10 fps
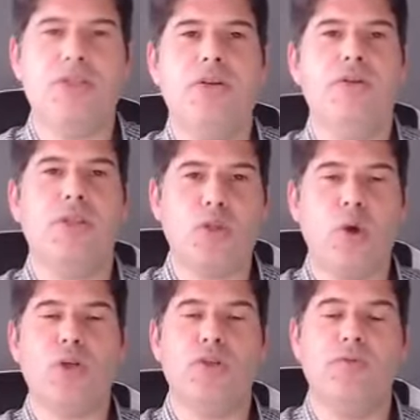You know, the
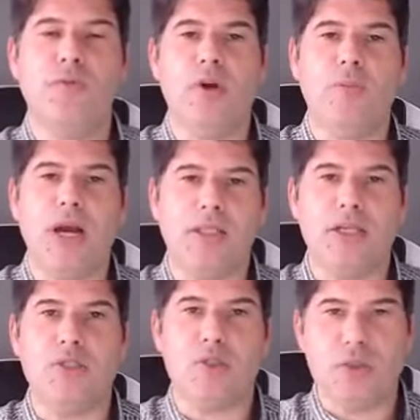talk show format
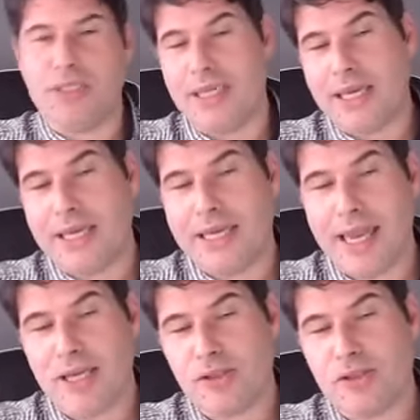allows you to take in
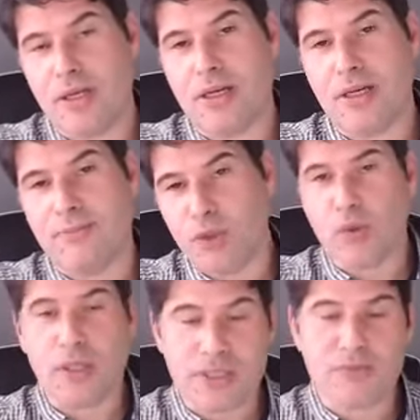guests,
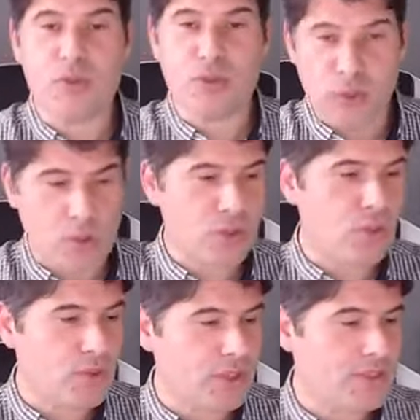do interviews, talk
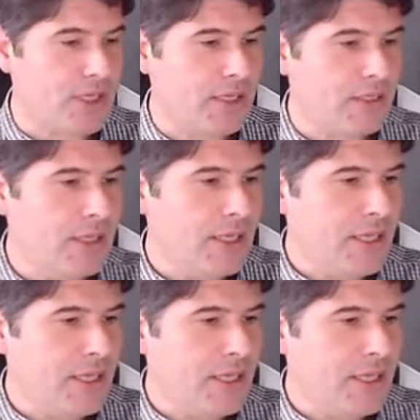shows, etc.